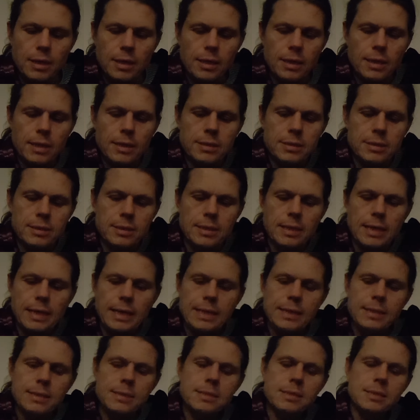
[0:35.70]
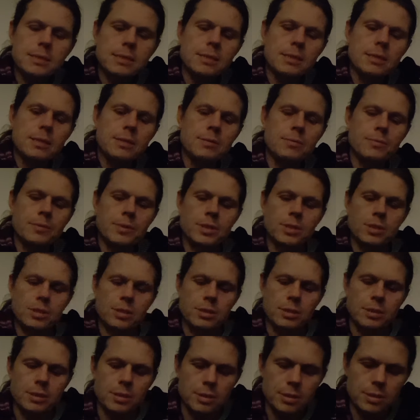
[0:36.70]
Lesson 8, which
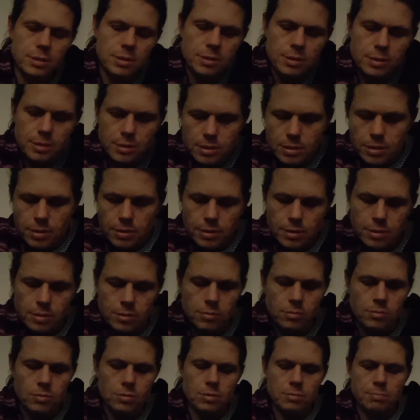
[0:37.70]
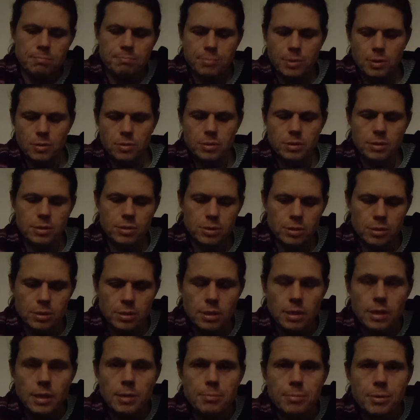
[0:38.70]
is titled Bondage
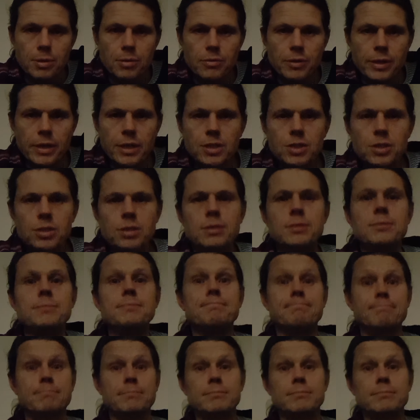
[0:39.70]
and Liberation.